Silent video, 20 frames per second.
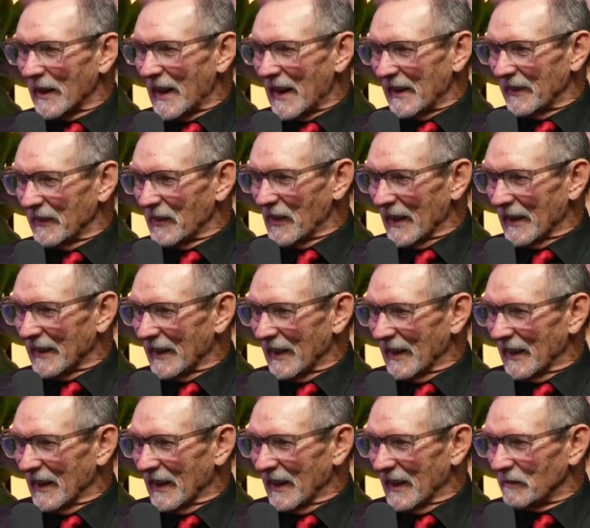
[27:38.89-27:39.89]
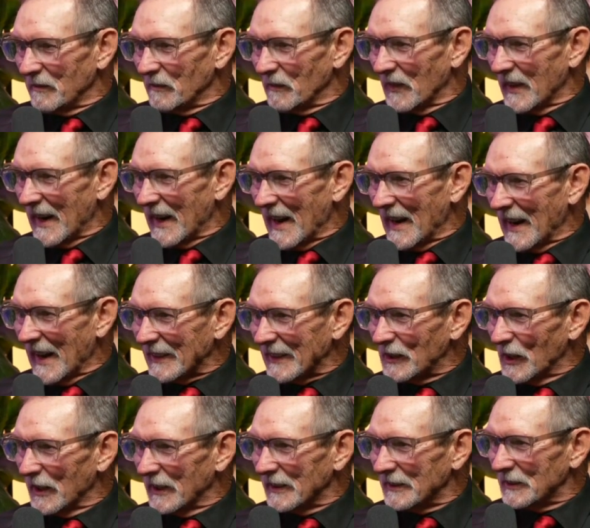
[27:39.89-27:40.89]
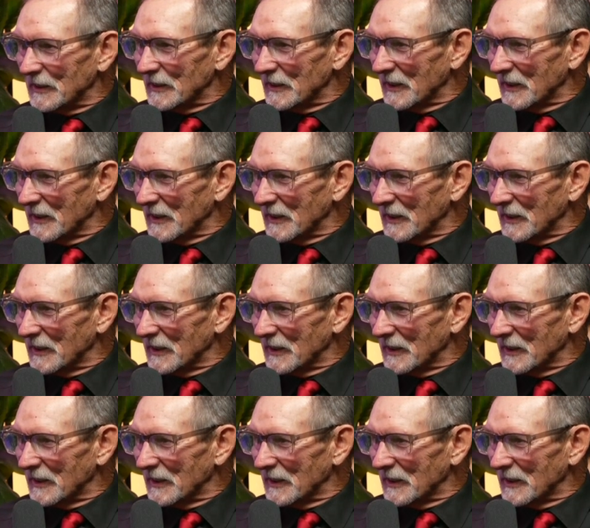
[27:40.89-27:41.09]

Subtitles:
that I like to